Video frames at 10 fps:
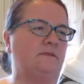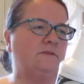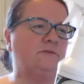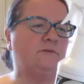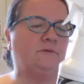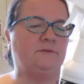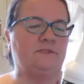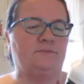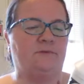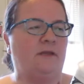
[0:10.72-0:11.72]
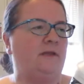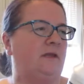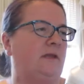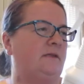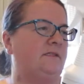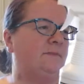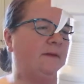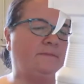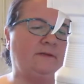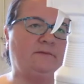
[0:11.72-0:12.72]
control spray. It has
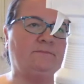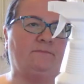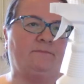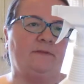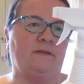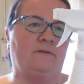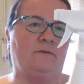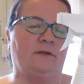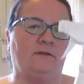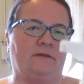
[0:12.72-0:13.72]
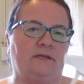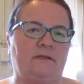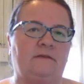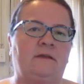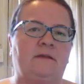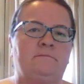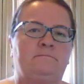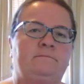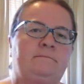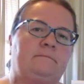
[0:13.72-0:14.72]
peppermint oil in it,
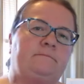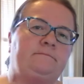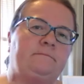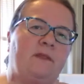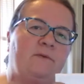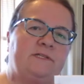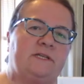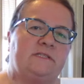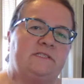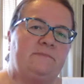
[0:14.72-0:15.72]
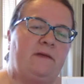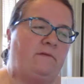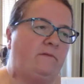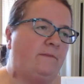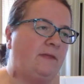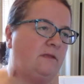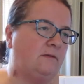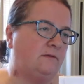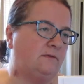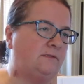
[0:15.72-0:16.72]
which I can smell from
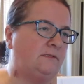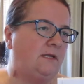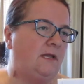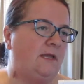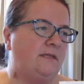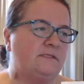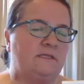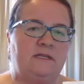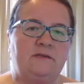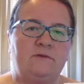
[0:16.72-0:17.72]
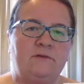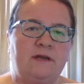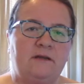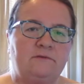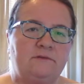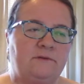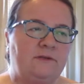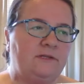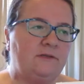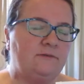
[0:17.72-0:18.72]
here. It's indoor and outdoor
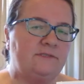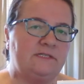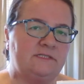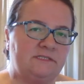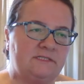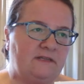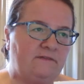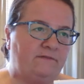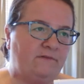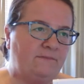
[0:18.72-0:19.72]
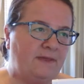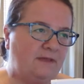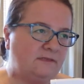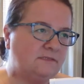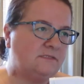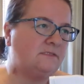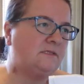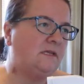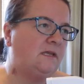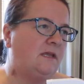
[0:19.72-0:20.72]
use. It's safe for pets.
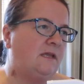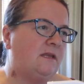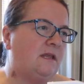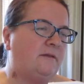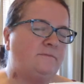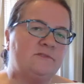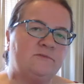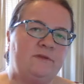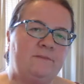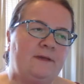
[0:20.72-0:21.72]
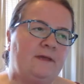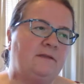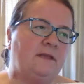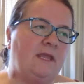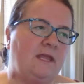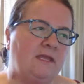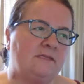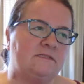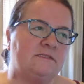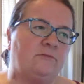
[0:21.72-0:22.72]
It helps repel
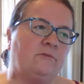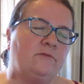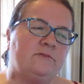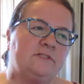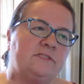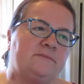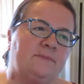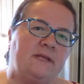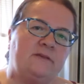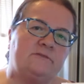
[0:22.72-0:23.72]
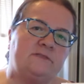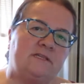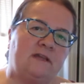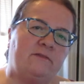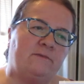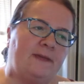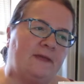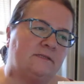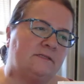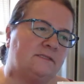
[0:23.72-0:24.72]
ants, roaches, spiders, and other
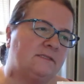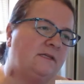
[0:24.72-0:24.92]
pests.